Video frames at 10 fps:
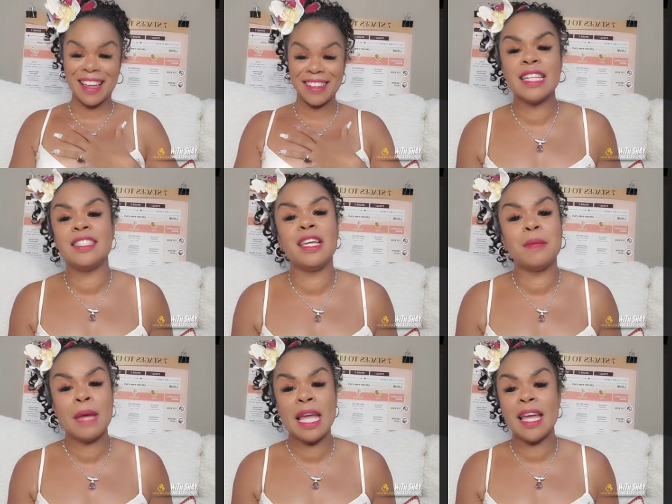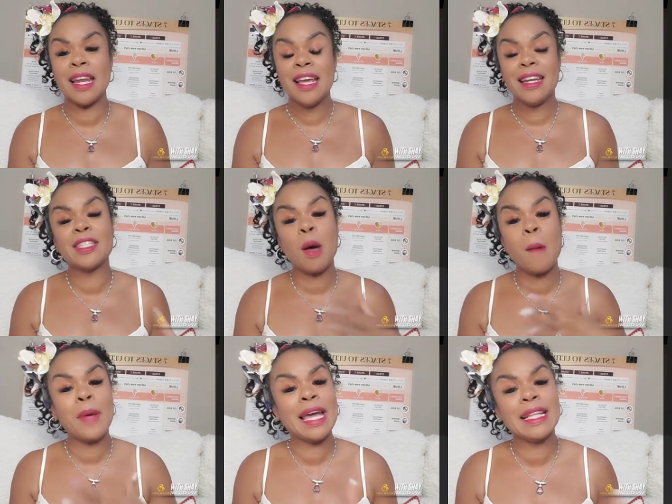I just need a man that's gonna
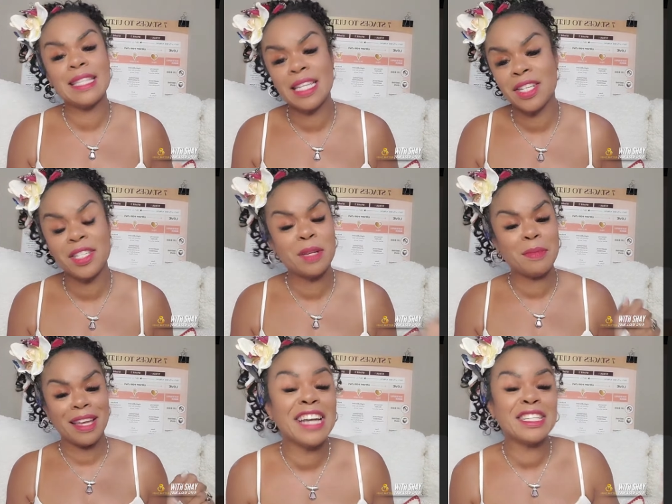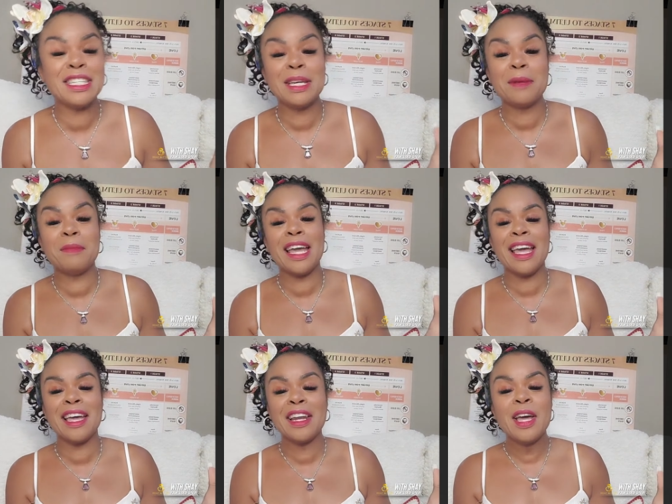pay attention to me. I just need a man